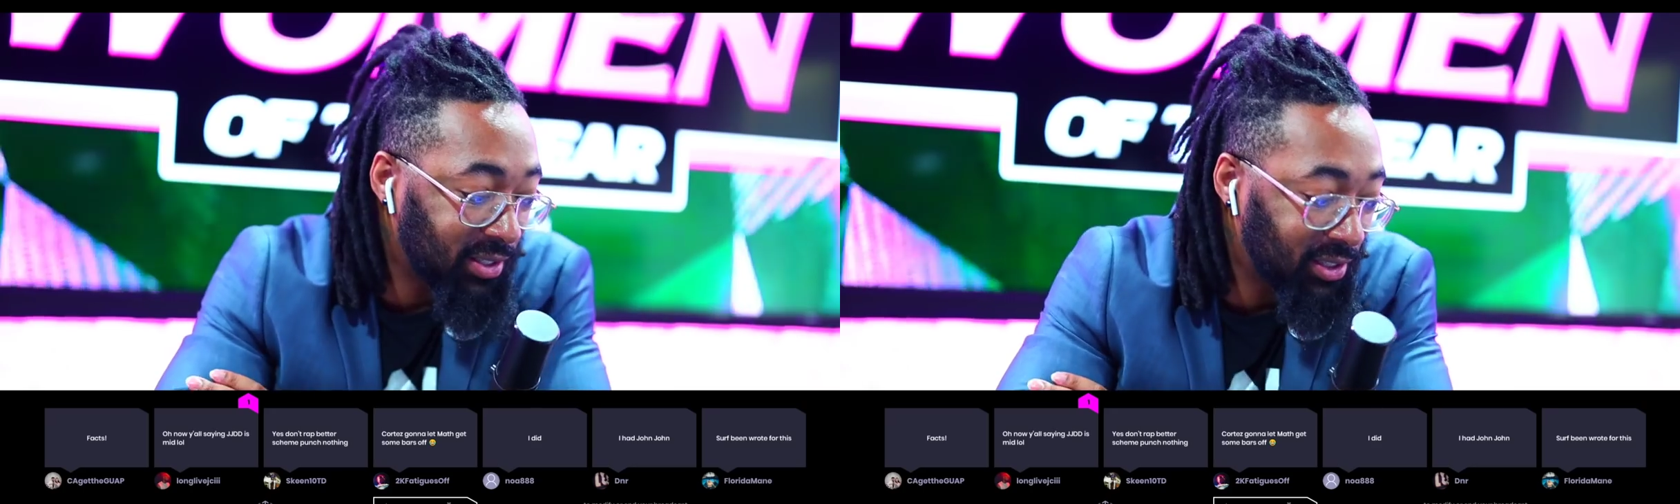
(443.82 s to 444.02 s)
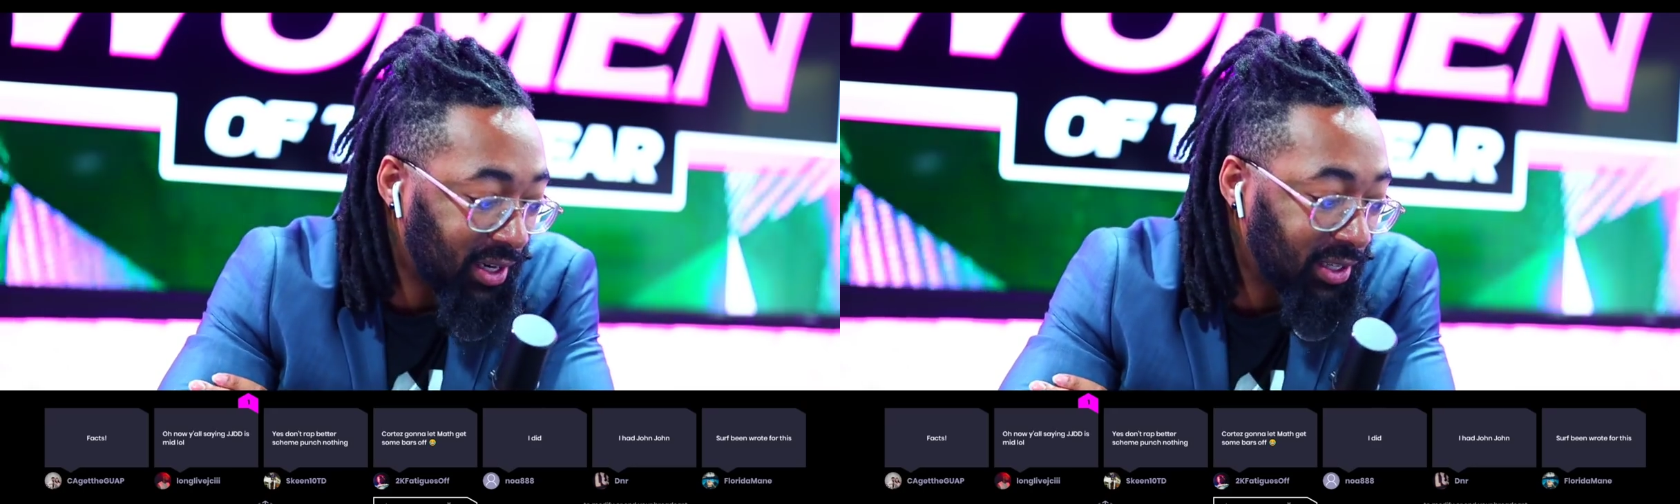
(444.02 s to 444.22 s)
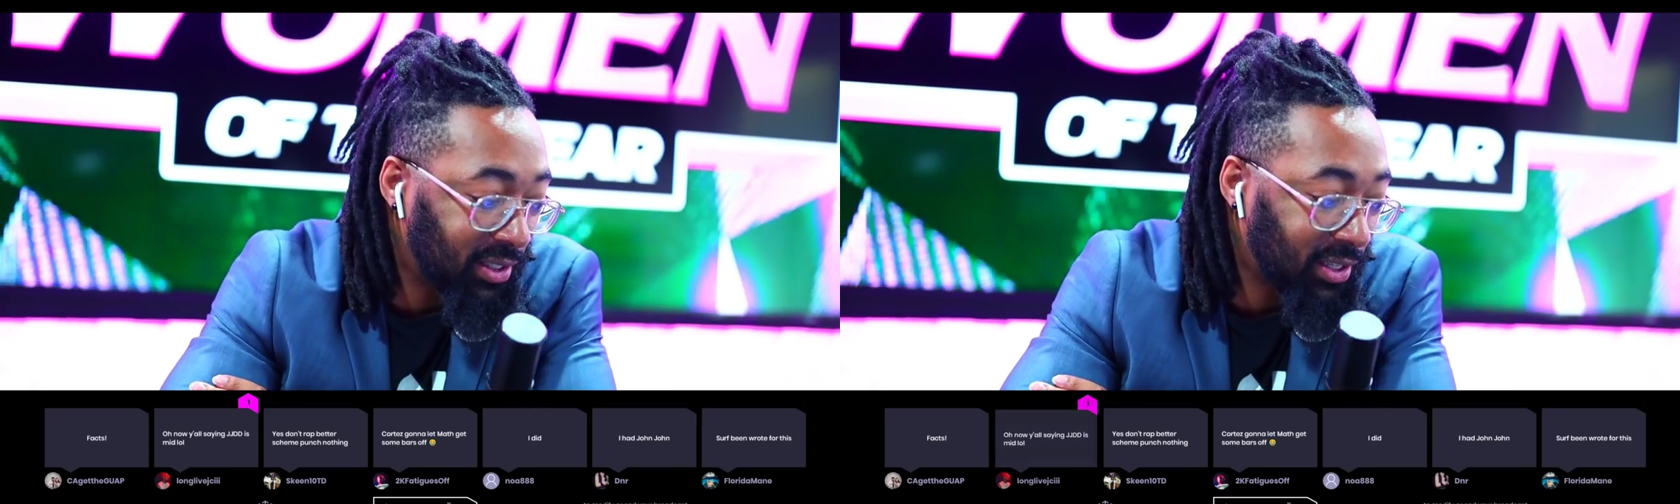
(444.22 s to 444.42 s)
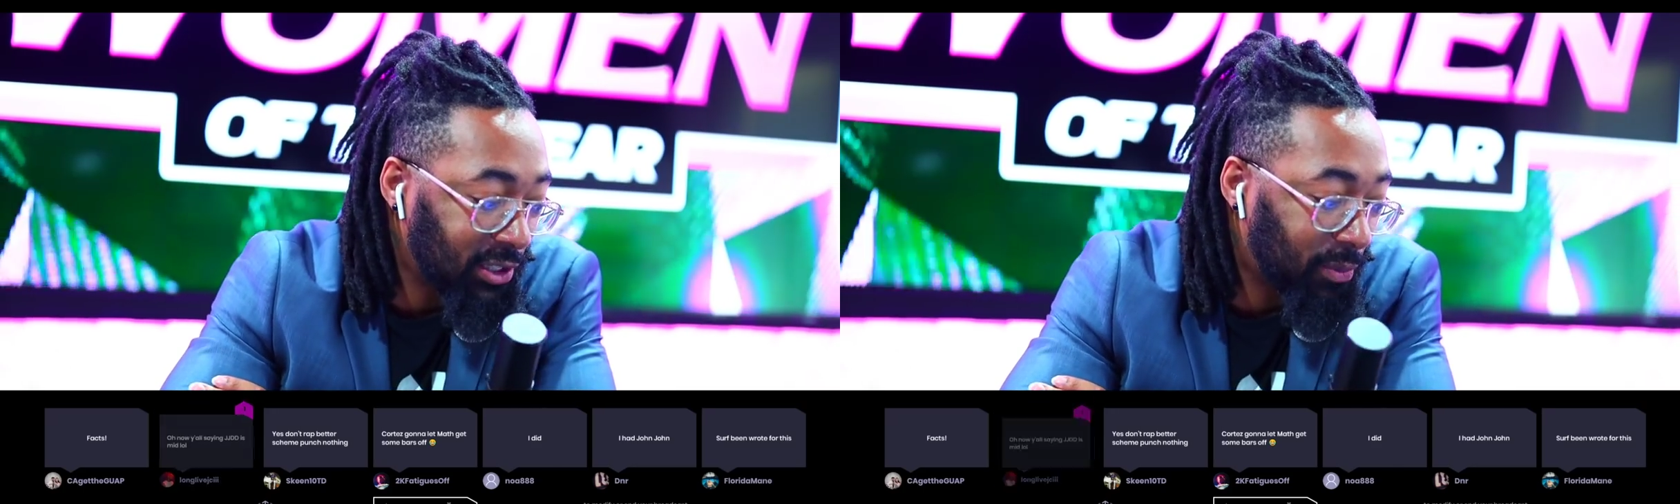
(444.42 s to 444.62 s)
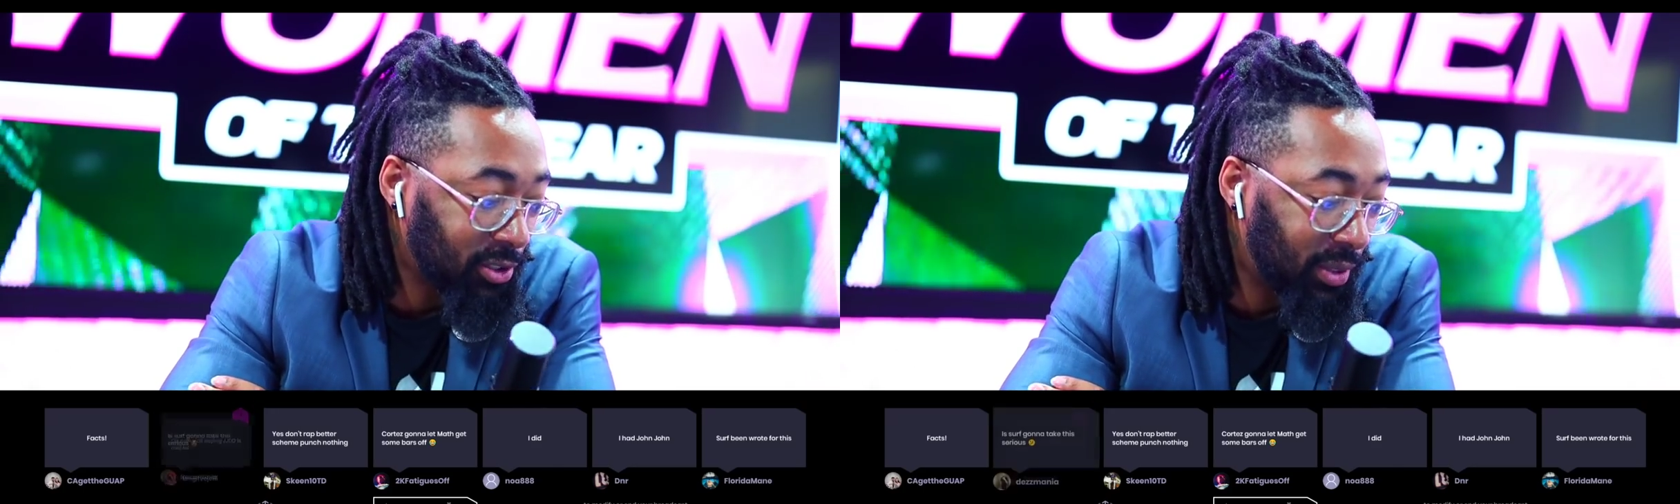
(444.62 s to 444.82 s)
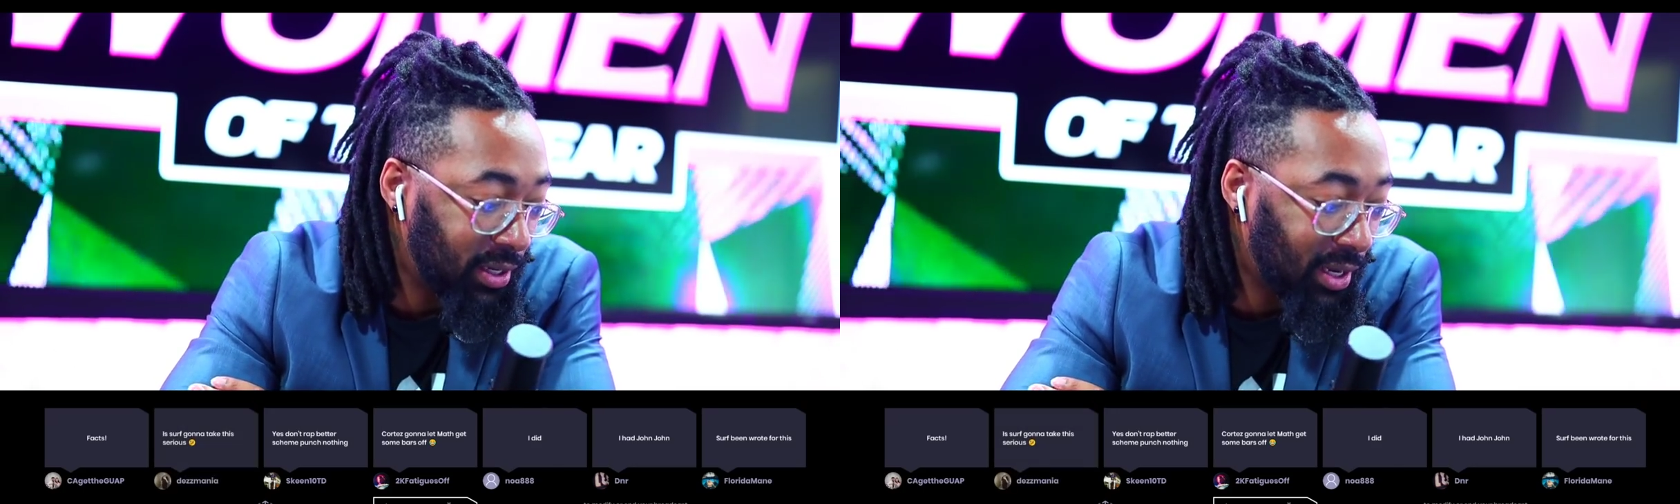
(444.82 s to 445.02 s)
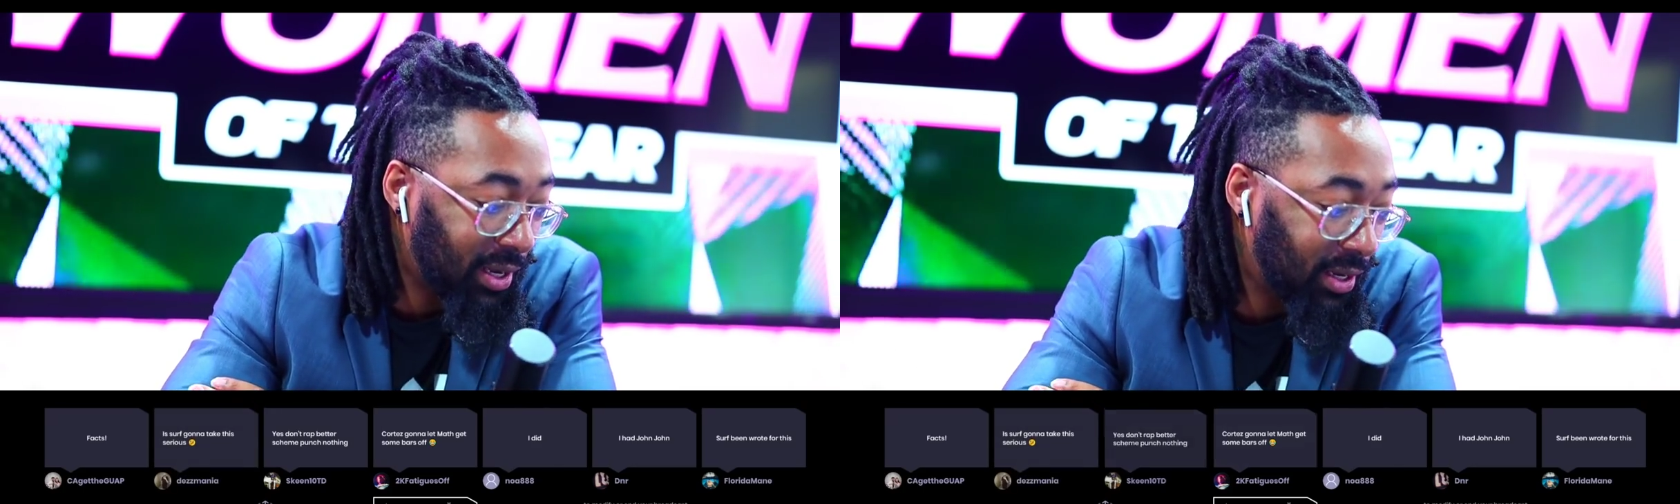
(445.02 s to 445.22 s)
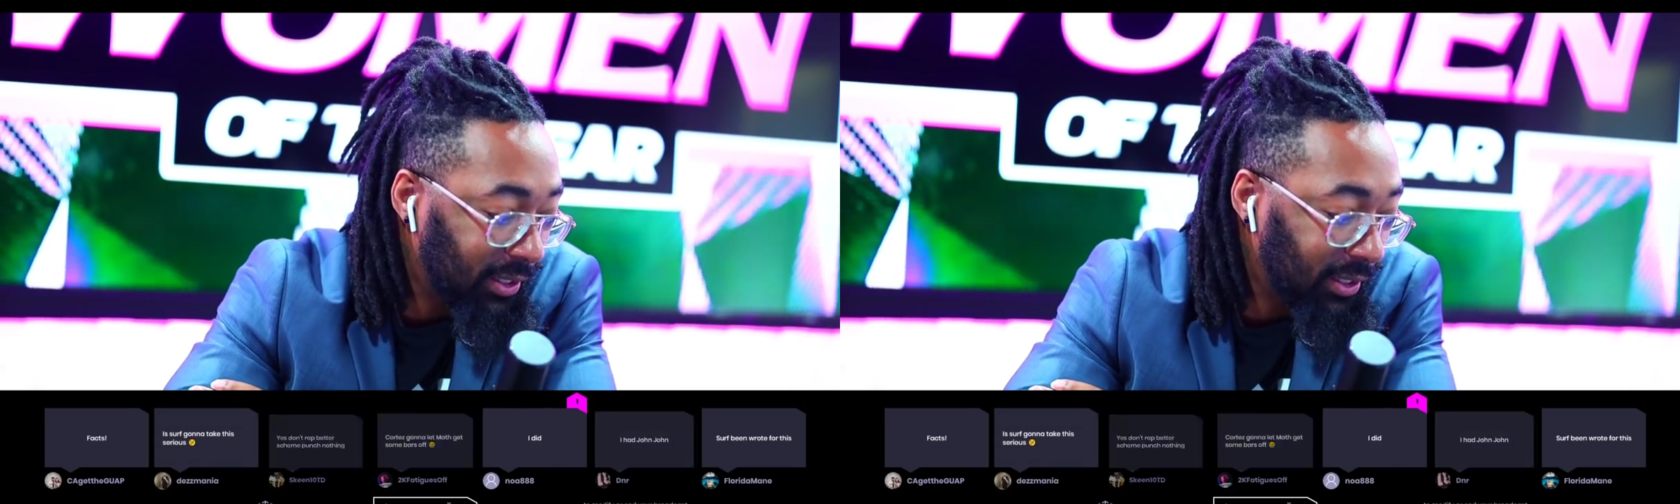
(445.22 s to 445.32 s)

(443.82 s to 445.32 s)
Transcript: John was supposed to win that.